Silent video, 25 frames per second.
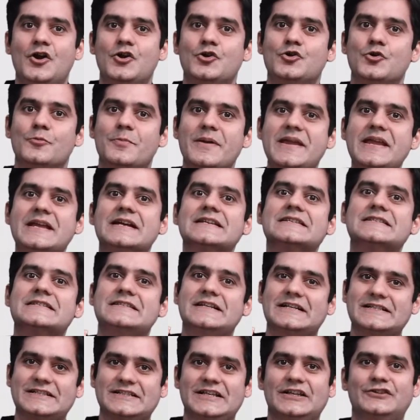To be a
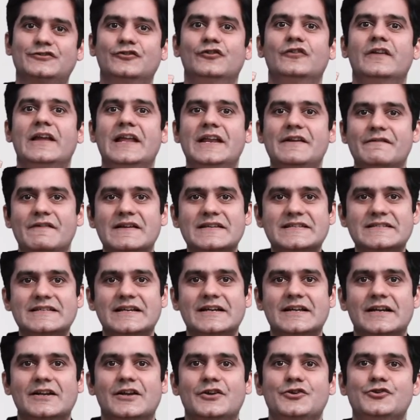successful
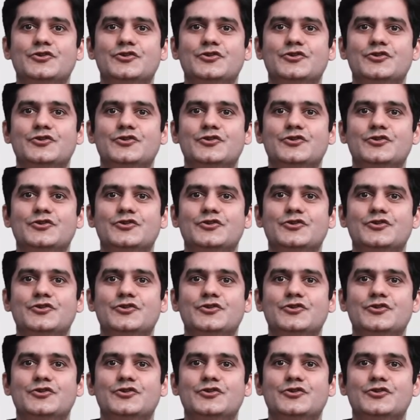investor,